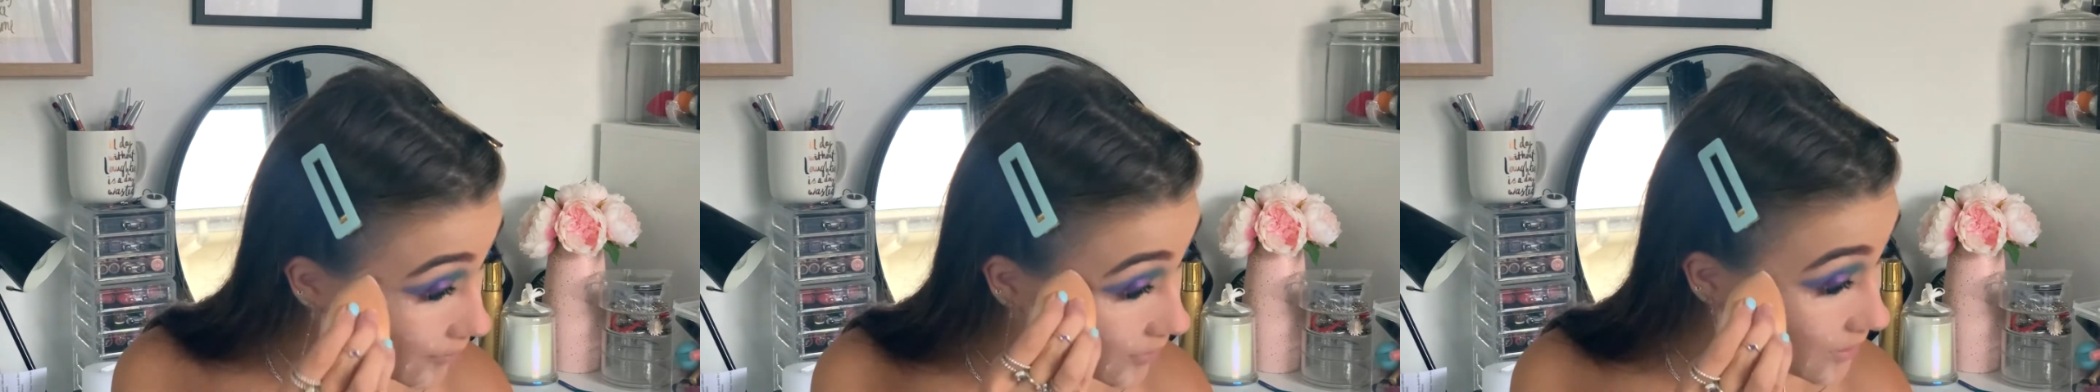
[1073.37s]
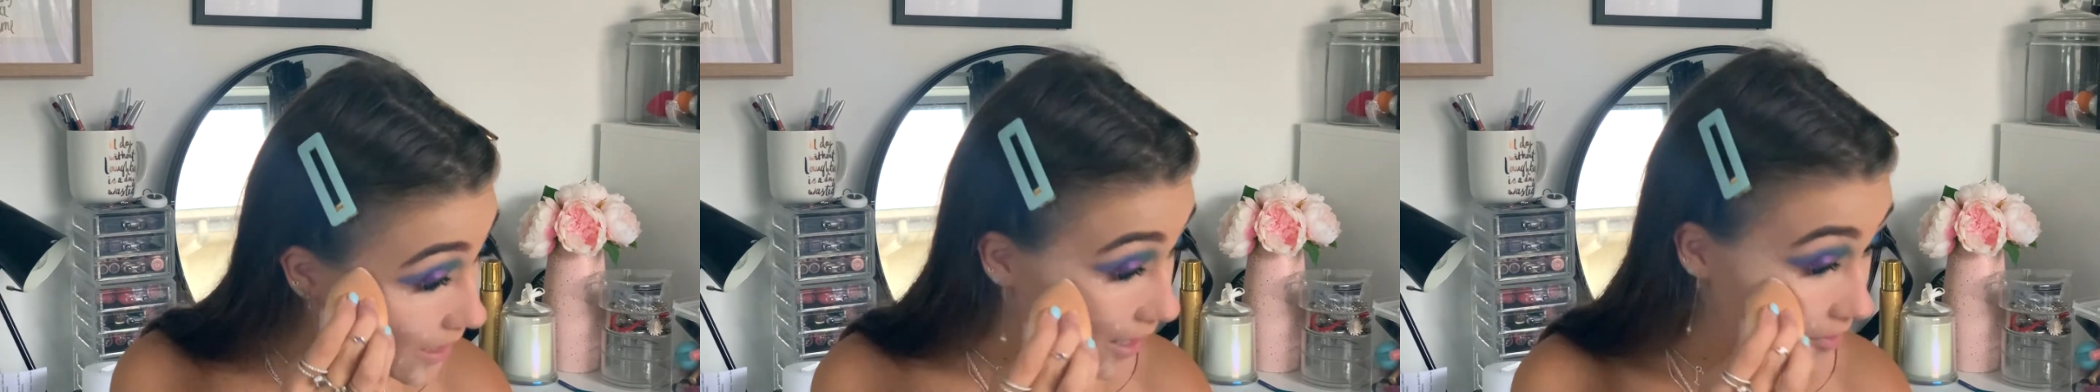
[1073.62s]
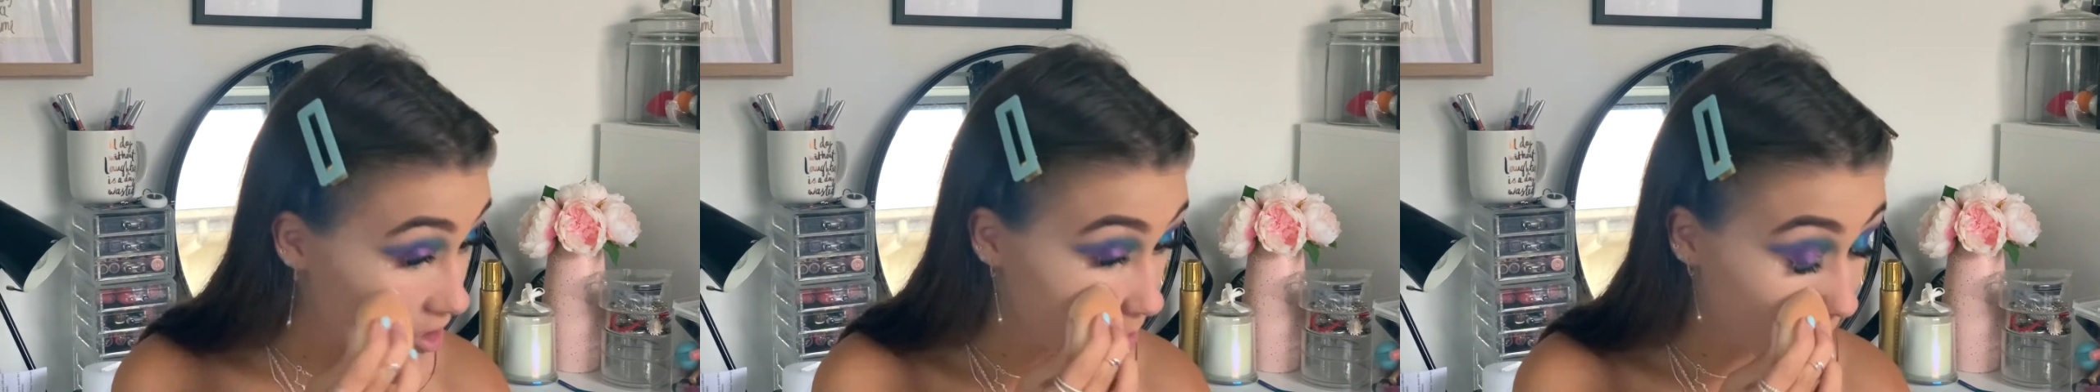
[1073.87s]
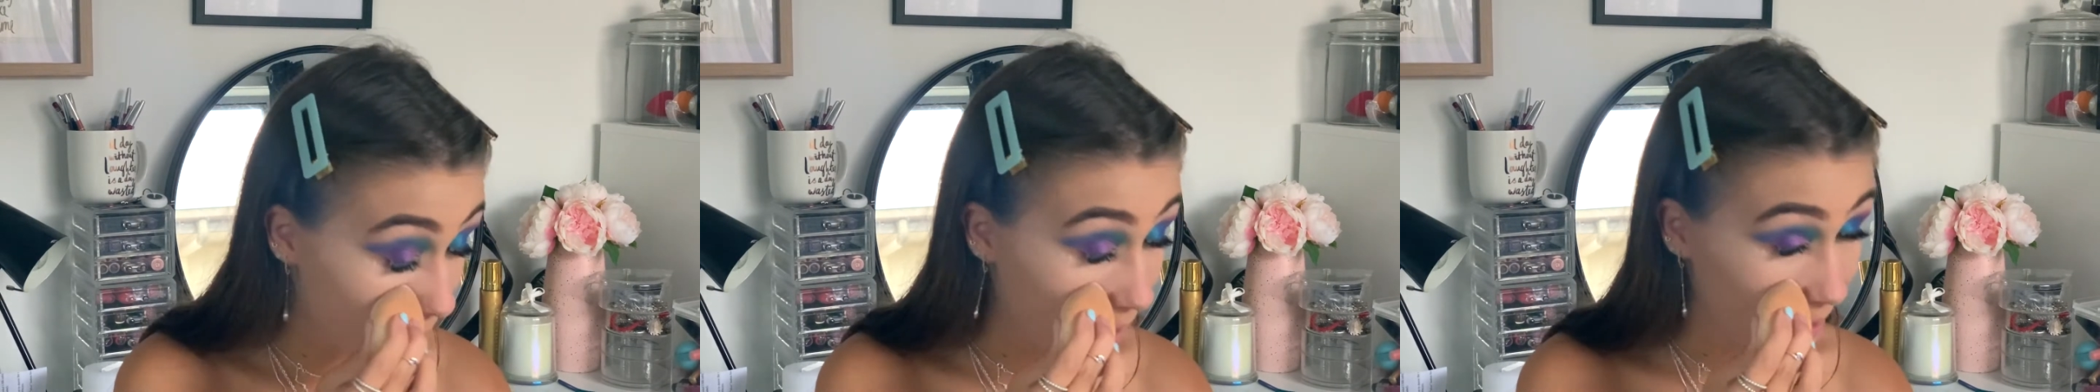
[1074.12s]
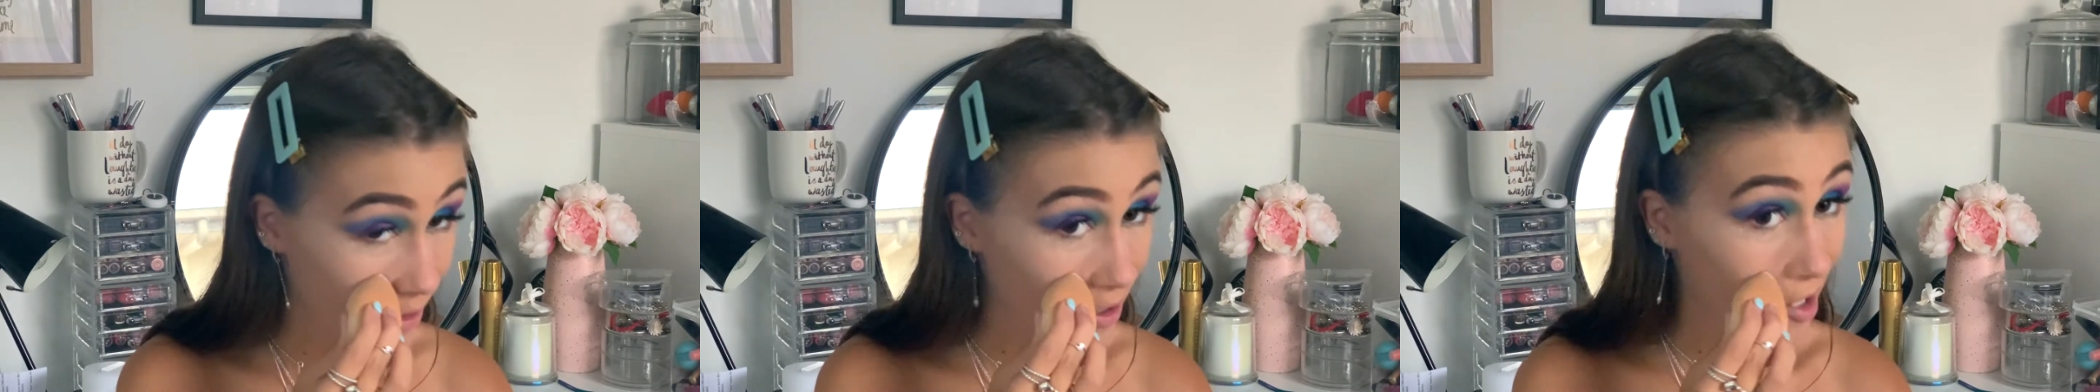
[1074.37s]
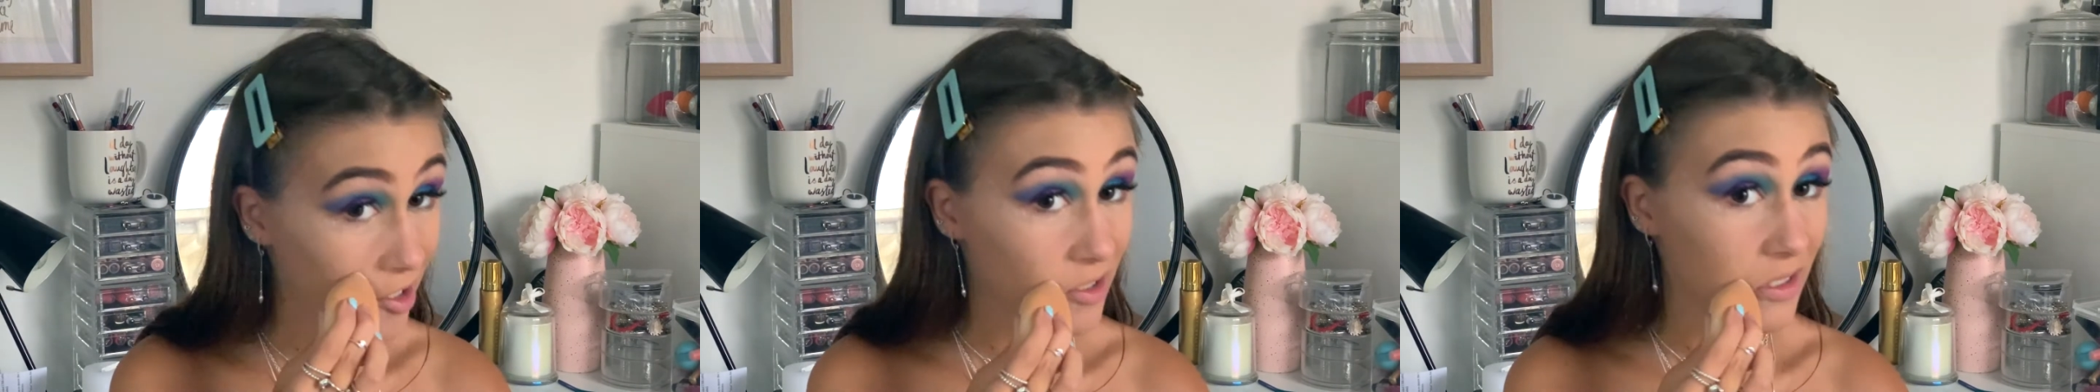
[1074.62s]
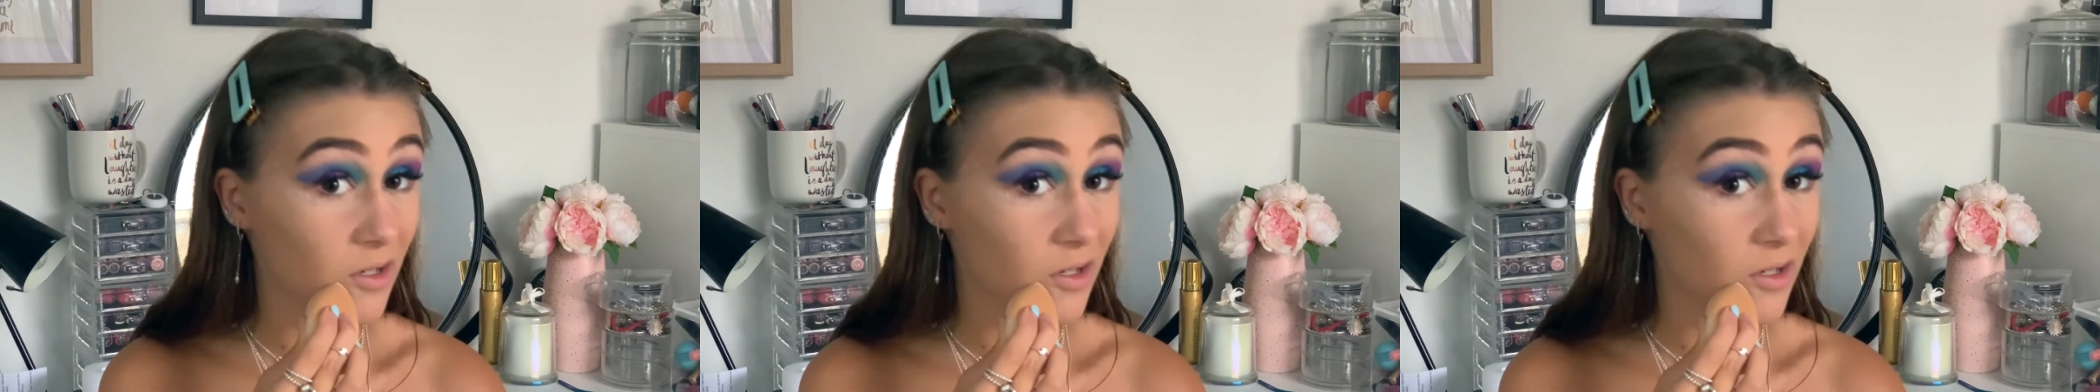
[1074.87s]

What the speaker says: Yeah, this powder actually